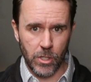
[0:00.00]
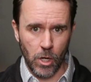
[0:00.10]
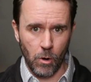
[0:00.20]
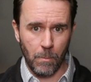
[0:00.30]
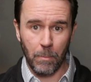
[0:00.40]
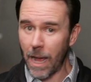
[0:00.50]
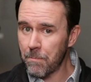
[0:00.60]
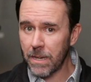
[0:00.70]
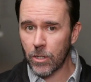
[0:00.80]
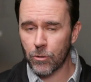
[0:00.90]
So, but
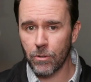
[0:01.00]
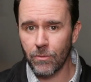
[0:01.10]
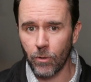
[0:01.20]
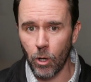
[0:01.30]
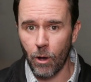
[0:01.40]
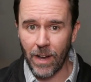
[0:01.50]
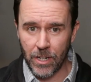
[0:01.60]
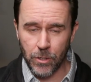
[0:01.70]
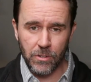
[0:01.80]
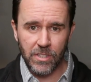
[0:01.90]
I'm being truthful though. If I
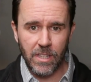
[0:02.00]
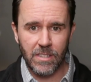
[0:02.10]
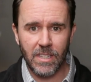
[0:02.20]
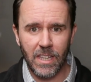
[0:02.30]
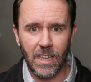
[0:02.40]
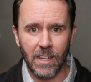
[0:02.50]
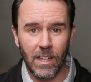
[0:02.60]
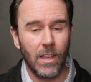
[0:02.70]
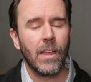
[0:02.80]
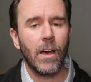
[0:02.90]
do see this again,
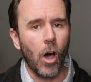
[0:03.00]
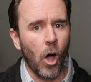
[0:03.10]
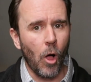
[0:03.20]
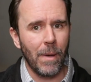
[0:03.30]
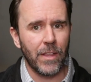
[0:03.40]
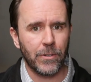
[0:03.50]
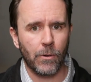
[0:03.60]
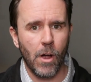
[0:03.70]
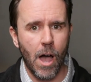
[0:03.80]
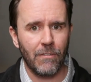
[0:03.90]
all bets
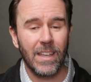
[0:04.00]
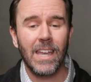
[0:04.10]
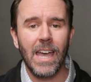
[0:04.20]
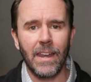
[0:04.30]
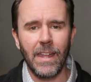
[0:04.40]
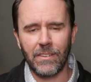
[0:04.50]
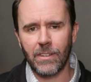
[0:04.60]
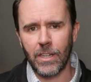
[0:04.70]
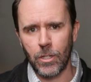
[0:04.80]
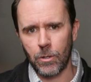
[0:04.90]
are off and
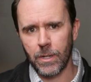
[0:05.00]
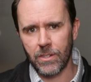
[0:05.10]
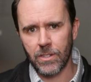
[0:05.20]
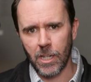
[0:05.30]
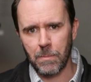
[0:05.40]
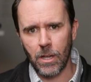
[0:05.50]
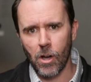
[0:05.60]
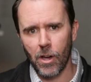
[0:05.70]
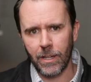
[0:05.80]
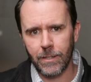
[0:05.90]
SIU is going to be
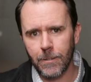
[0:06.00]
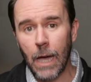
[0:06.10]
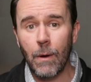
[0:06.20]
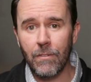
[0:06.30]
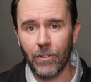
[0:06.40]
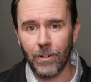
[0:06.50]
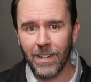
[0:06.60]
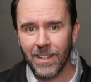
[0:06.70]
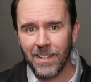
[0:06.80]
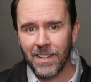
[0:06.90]
on it. However,
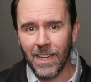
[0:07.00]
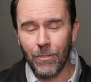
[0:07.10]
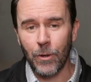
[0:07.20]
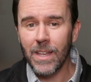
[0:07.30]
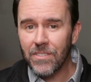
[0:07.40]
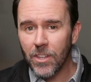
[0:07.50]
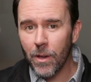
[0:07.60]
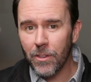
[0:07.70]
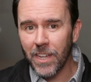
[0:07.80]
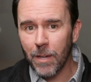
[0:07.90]
if there is no
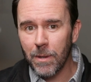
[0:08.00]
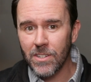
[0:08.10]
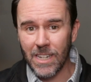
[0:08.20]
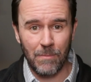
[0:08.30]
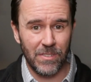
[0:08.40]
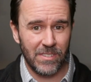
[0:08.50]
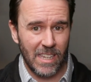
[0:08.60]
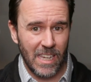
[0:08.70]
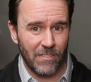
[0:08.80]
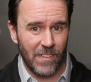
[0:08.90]
other damage and I'm
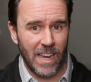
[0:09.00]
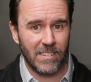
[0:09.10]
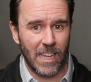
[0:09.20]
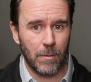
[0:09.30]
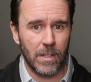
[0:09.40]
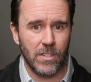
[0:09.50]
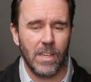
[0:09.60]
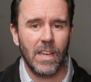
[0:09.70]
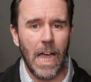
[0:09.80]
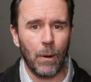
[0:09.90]
seeing fake damage,
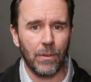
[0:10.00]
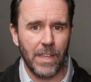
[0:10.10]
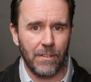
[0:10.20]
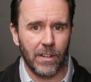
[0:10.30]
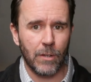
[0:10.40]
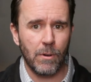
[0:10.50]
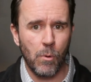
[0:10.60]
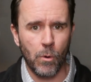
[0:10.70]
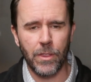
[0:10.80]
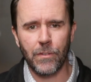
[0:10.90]
I will definitely
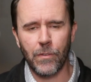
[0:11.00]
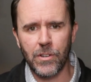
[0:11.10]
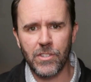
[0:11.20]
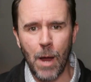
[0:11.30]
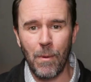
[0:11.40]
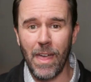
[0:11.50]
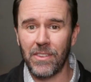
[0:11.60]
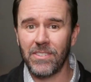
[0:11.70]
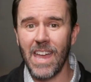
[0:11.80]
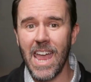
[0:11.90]
report it the first time
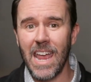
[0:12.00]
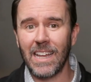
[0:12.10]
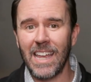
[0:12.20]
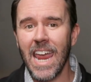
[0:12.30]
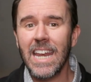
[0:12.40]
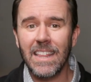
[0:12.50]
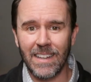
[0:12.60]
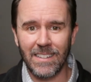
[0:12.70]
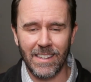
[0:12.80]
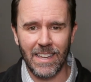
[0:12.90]
without saying
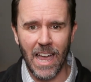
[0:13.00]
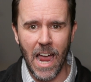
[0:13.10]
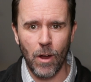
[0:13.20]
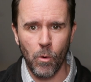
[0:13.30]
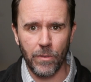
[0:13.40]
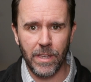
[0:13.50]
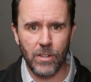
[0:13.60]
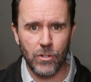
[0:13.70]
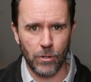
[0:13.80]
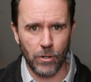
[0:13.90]
anything to the guy or the
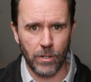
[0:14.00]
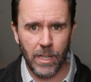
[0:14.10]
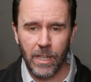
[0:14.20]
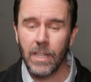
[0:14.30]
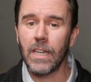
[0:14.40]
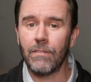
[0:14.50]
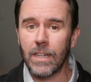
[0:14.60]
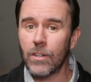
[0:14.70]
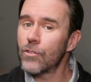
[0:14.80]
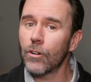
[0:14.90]
insured. If
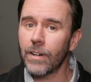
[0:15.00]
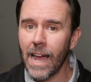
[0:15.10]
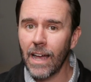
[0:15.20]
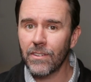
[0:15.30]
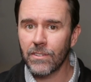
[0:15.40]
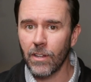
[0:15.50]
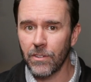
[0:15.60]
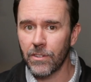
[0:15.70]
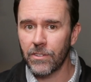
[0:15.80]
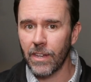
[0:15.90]
the insured asks, I'll
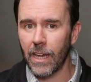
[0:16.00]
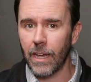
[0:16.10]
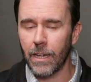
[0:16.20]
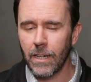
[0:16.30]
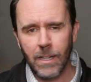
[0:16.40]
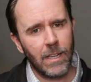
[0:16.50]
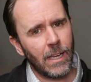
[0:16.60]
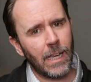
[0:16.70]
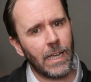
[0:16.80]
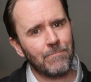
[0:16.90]
just say,
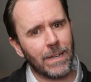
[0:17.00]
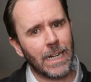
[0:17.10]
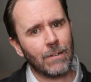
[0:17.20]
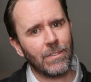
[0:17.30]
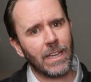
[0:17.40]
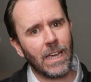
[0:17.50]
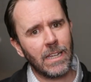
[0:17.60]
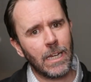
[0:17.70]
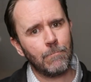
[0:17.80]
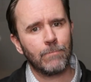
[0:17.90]
hey, I got everything I
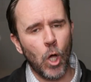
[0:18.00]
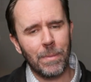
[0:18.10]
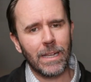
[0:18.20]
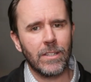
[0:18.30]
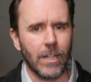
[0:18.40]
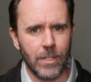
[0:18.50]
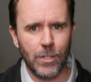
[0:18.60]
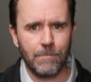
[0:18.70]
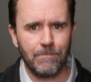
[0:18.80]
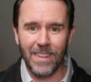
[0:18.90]
need, I'll be in
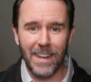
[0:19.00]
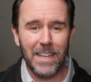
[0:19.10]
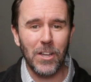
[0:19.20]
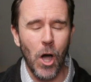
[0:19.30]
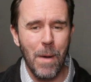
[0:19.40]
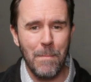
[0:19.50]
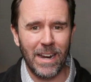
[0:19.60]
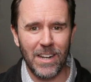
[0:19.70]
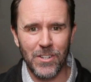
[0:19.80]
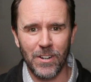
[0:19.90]
touch. And then I call my
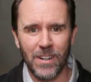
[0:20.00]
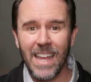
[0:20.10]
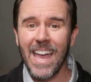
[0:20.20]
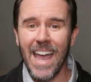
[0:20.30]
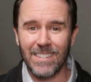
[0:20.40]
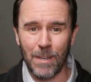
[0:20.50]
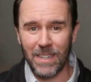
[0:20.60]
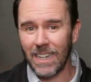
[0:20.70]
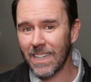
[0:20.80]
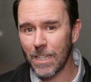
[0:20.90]
manager as I'm
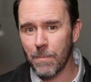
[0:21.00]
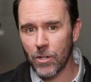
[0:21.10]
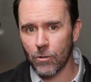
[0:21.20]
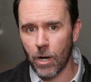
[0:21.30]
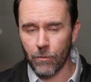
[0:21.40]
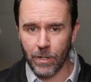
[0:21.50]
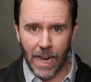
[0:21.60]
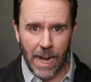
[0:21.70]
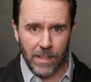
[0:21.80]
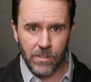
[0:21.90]
getting into my truck for
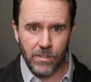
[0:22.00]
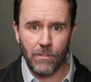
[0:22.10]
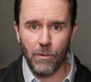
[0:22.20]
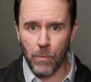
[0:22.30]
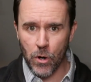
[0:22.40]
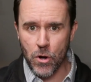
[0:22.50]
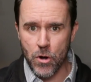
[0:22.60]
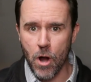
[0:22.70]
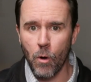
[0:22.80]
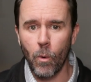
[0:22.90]
guidance from
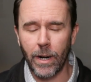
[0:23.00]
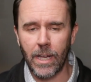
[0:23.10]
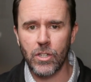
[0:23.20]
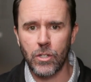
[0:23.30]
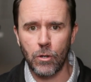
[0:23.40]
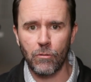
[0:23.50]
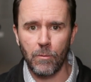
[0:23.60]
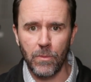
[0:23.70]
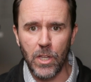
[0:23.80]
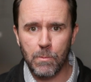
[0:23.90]
her on what I should do
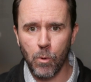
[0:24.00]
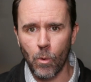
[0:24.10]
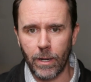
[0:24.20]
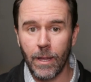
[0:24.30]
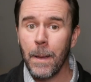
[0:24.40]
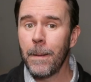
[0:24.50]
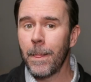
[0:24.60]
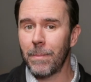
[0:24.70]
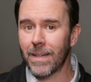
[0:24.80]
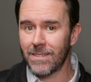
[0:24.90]
from this point.
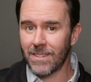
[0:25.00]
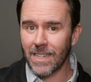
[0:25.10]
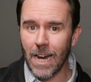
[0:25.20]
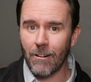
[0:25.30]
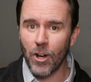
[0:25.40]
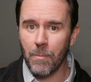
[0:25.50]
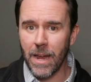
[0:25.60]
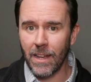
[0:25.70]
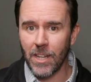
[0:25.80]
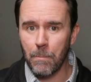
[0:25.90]
Because the carrier
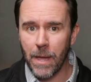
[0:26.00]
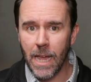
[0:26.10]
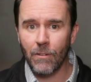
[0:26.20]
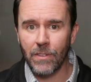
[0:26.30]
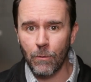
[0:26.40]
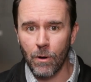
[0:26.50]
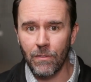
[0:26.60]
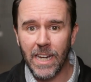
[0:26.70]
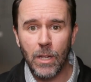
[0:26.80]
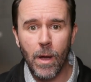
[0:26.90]
may end up paying for that
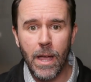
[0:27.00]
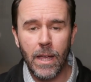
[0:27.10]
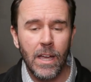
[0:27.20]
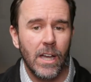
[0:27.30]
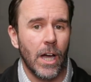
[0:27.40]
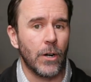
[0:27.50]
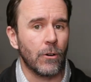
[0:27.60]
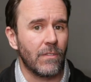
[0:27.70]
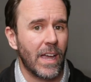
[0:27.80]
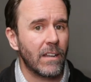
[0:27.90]
roof anyway
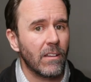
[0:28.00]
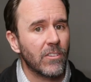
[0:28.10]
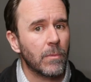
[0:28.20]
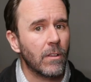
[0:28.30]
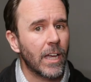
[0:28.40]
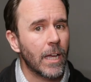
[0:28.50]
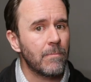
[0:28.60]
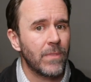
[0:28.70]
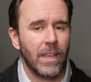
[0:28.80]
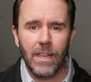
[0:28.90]
under a vandalism
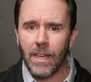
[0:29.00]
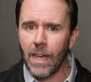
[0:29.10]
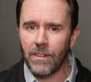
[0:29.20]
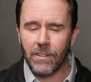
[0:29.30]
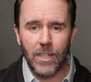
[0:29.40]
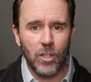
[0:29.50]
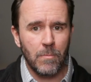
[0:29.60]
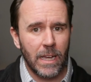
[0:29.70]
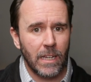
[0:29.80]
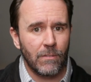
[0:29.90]
claim, SIU
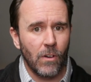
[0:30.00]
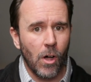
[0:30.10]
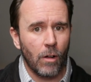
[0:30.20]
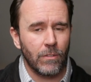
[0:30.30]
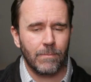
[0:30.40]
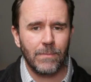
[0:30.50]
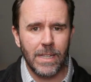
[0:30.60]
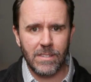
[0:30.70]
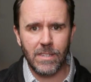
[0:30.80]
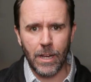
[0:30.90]
may get involved,
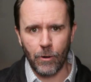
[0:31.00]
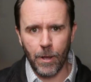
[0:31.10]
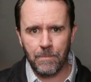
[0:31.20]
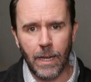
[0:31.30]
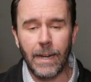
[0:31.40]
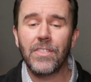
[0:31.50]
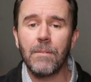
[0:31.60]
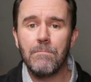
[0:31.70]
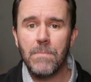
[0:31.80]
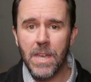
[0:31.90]
etc. And at the
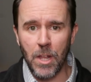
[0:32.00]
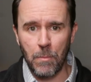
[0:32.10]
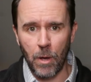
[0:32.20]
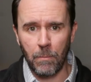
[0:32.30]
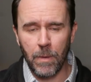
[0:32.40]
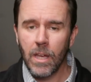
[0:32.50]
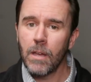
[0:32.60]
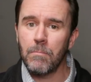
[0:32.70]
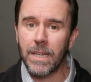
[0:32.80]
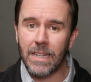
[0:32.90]
minimum,
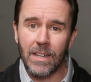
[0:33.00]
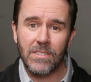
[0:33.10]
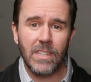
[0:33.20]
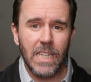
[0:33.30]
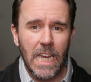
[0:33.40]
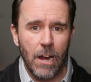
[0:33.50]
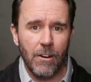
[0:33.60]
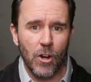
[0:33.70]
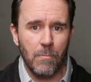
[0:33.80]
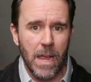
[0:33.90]
because the
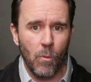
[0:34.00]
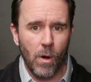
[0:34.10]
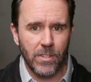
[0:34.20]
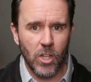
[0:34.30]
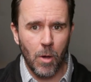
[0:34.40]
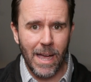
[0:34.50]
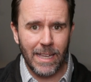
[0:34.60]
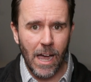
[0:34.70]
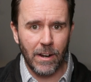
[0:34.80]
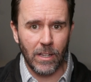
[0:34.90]
carrier may want to go
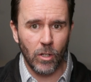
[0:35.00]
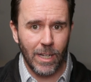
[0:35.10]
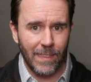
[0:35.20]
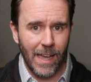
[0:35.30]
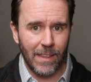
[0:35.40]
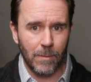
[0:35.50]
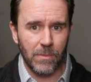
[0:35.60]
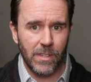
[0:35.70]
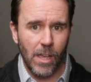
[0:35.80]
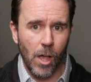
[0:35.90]
back out and look at that
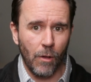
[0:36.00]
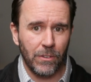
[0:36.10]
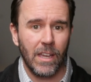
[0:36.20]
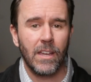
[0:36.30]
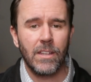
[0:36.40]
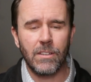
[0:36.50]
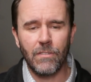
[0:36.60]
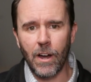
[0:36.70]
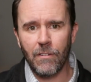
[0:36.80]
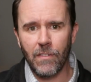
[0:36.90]
themselves to
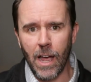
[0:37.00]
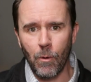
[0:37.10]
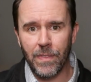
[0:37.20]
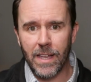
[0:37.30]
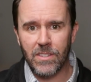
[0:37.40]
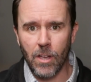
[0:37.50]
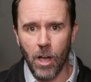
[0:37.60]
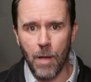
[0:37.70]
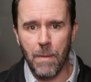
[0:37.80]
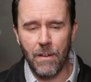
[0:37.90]
verify what they
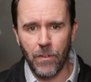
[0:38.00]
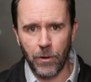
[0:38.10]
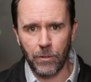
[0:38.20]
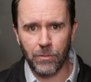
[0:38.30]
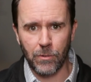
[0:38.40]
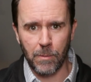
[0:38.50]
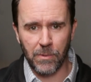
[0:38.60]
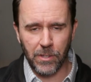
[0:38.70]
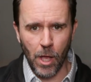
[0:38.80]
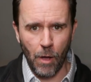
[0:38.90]
saw in my photos for
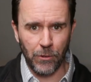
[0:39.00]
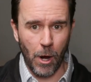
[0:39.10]
themselves.